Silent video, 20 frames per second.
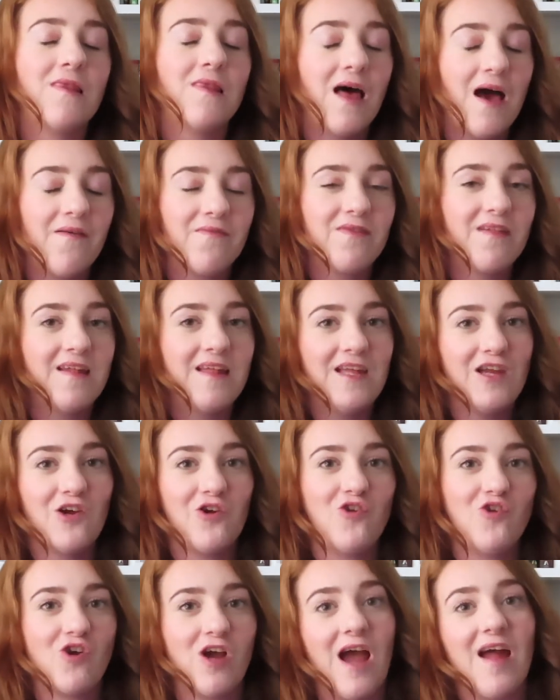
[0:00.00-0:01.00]
When did you
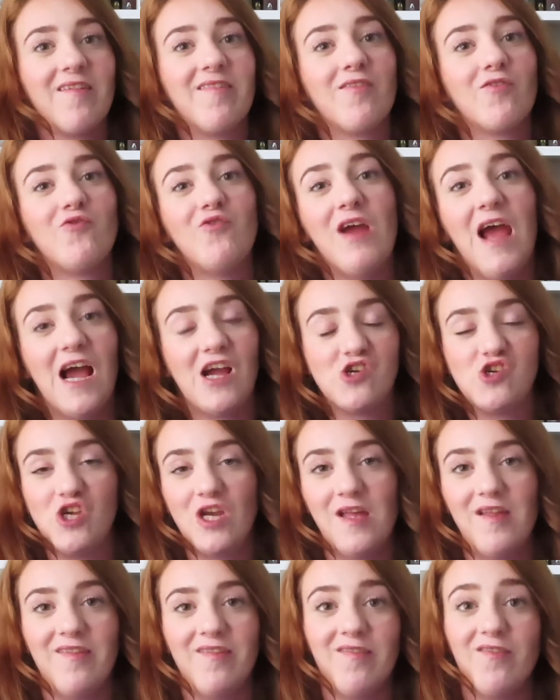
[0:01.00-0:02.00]
first read it?
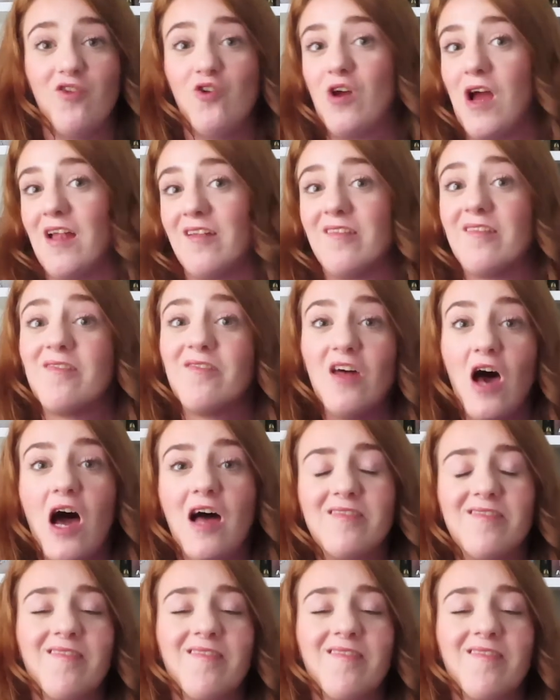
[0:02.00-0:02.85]
what was your guys'